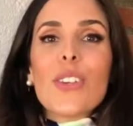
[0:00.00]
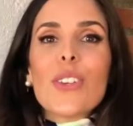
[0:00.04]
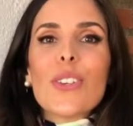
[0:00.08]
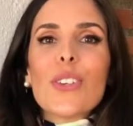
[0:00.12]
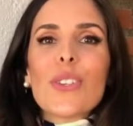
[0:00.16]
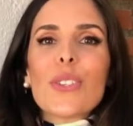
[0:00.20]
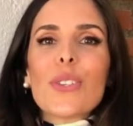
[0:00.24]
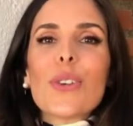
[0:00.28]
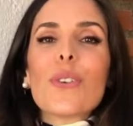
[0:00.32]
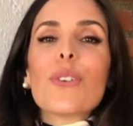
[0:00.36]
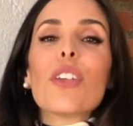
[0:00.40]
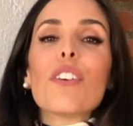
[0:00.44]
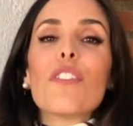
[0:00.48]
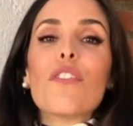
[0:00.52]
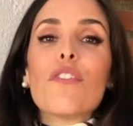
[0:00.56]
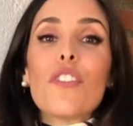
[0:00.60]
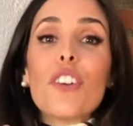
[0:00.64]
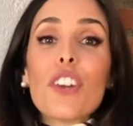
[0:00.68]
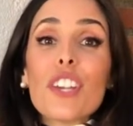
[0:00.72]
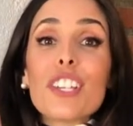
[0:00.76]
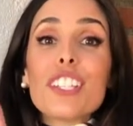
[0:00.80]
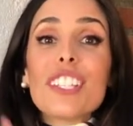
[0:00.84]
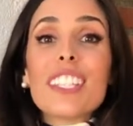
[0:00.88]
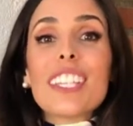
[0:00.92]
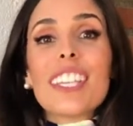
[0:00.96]
So the
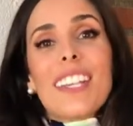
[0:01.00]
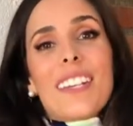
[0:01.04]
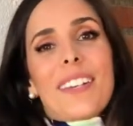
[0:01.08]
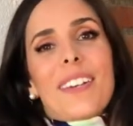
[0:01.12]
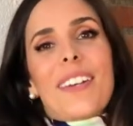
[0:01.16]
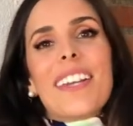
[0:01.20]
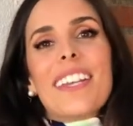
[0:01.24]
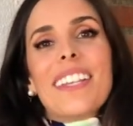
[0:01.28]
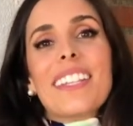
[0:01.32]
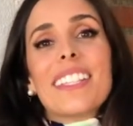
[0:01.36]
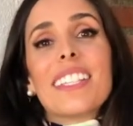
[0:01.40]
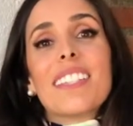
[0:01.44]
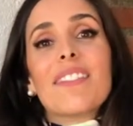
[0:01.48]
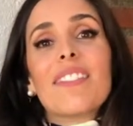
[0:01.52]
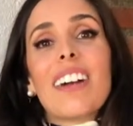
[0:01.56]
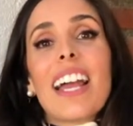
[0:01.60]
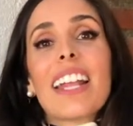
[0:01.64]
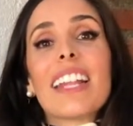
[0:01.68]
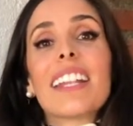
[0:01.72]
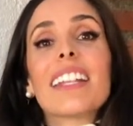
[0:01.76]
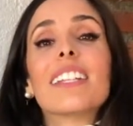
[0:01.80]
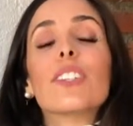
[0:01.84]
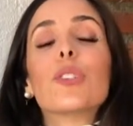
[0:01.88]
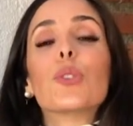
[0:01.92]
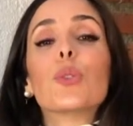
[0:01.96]
first year is
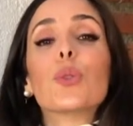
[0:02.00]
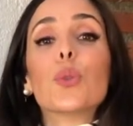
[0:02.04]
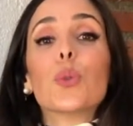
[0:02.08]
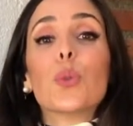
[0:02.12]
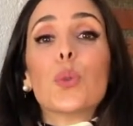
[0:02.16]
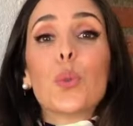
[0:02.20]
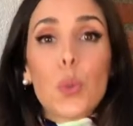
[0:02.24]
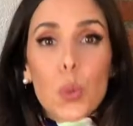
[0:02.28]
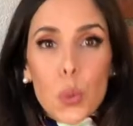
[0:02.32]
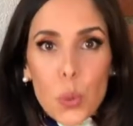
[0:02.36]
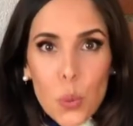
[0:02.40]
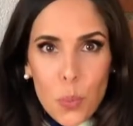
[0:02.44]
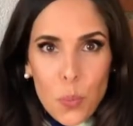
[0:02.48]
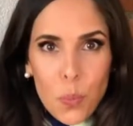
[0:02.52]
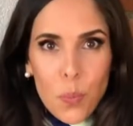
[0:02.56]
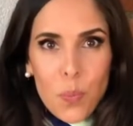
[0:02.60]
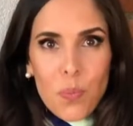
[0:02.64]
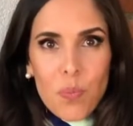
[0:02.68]
divided into two.